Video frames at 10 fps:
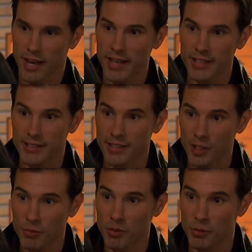I can
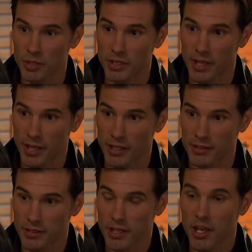help you with that.
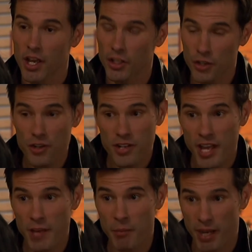Your
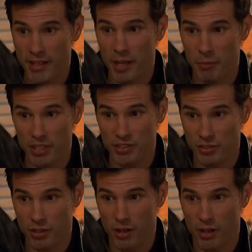name might not be
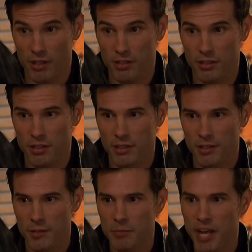Star,
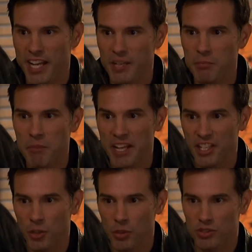but I can
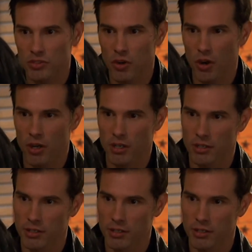make you a star.